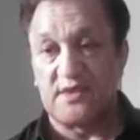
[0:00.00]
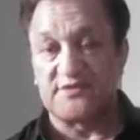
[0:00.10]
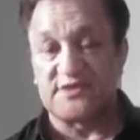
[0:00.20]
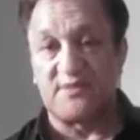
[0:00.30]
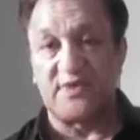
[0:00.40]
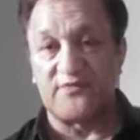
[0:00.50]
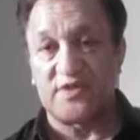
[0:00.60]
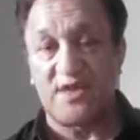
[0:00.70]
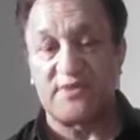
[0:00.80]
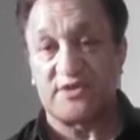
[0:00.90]
Some have
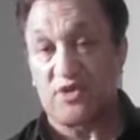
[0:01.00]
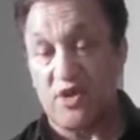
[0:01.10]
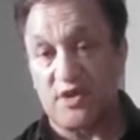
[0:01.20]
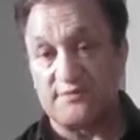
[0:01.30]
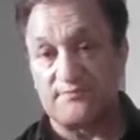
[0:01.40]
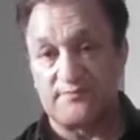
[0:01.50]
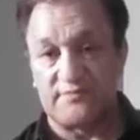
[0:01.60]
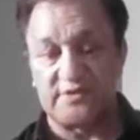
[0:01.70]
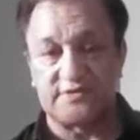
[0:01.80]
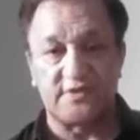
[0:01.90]
come and gone,
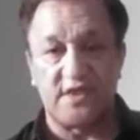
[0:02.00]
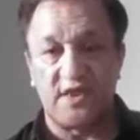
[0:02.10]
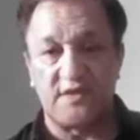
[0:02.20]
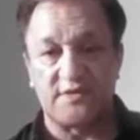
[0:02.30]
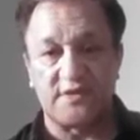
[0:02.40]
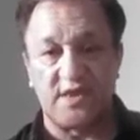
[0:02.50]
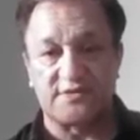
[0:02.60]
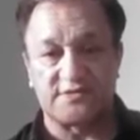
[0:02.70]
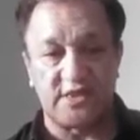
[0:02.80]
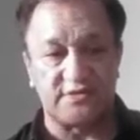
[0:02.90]
but I
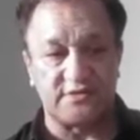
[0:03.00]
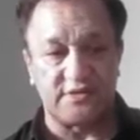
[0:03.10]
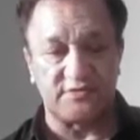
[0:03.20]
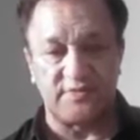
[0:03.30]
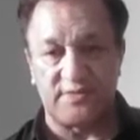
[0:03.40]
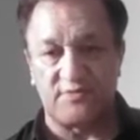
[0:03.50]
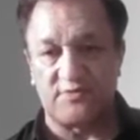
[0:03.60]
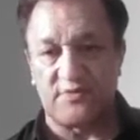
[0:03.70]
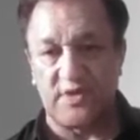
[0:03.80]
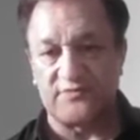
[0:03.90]
say to those people
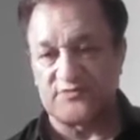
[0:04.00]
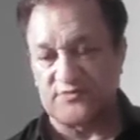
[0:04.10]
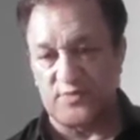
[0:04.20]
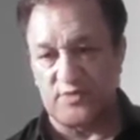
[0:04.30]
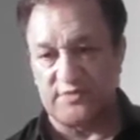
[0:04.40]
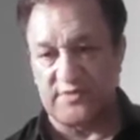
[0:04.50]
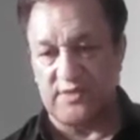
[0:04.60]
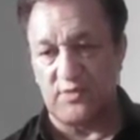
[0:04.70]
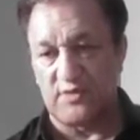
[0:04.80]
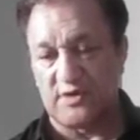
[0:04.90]
who have supported me
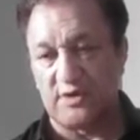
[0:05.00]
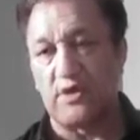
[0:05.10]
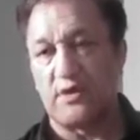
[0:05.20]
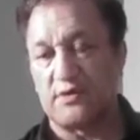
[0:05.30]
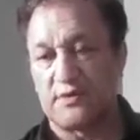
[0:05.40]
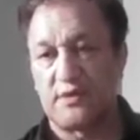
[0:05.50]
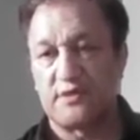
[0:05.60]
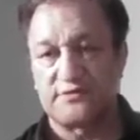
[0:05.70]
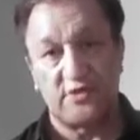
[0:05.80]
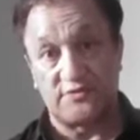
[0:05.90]
all along,
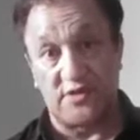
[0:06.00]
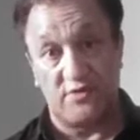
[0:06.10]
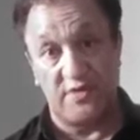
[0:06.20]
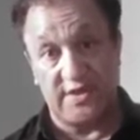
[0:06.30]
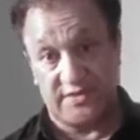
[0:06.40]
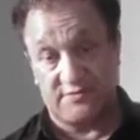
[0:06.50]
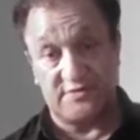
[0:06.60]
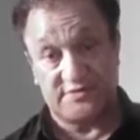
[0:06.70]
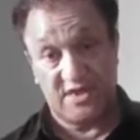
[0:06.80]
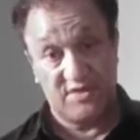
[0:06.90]
don't go away,
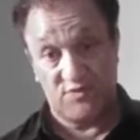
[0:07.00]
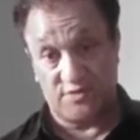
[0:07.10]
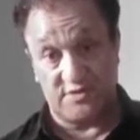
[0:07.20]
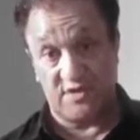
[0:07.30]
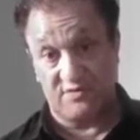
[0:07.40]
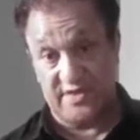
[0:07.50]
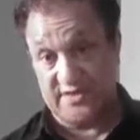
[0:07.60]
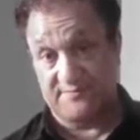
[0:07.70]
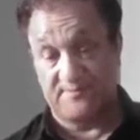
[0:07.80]
because I won't go away.